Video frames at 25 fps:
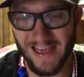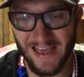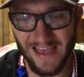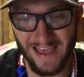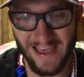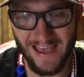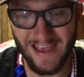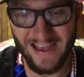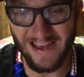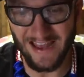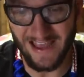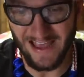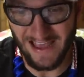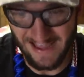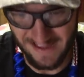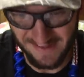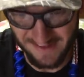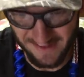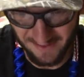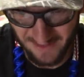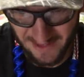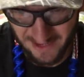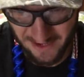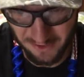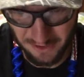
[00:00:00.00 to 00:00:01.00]
it is
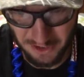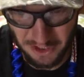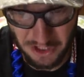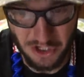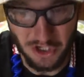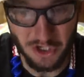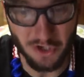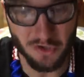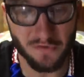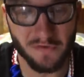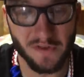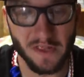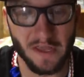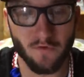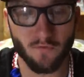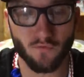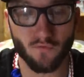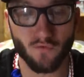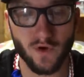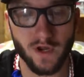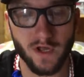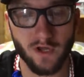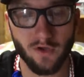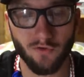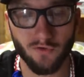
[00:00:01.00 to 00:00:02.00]
illegal to use
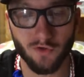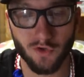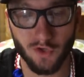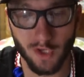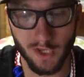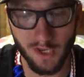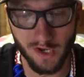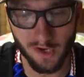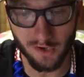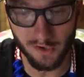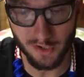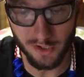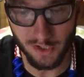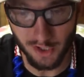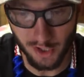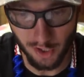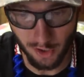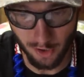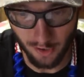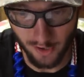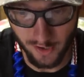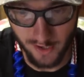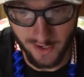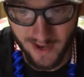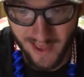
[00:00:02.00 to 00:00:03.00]
real deer
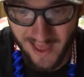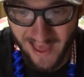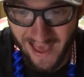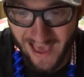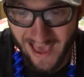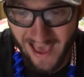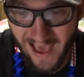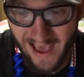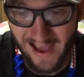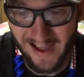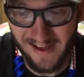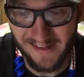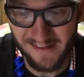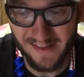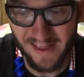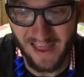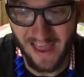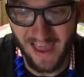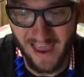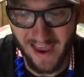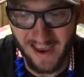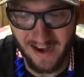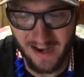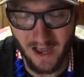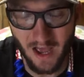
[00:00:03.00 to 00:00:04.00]
urine as
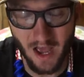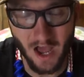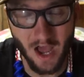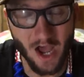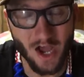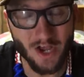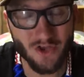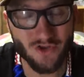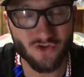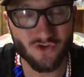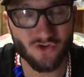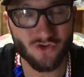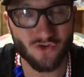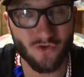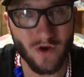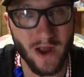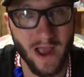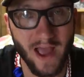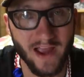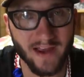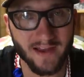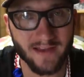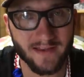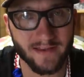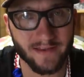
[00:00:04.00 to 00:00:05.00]
an
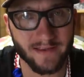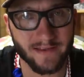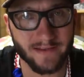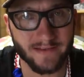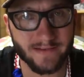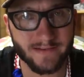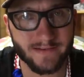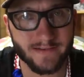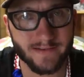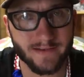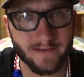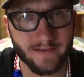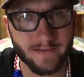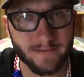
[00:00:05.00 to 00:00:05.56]
attractant.